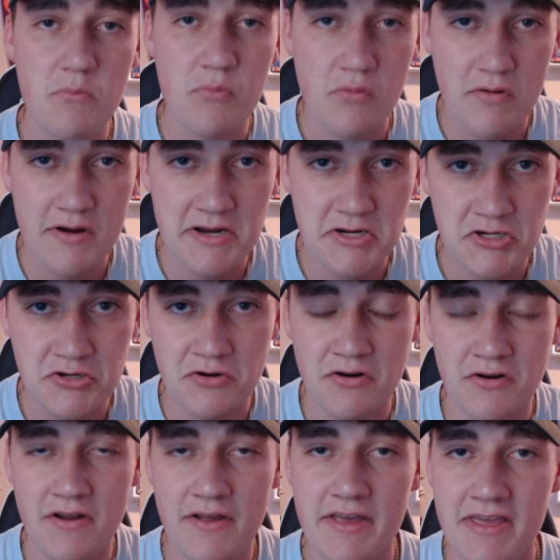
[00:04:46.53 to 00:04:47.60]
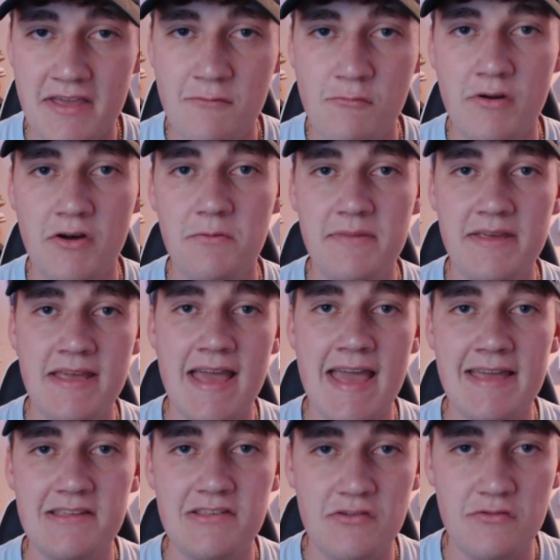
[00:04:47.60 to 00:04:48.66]
pretty sure he will be
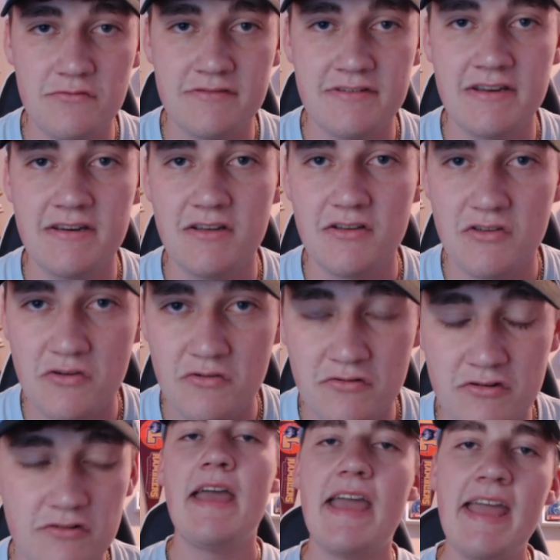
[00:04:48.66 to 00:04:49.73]
a Houston Cougar.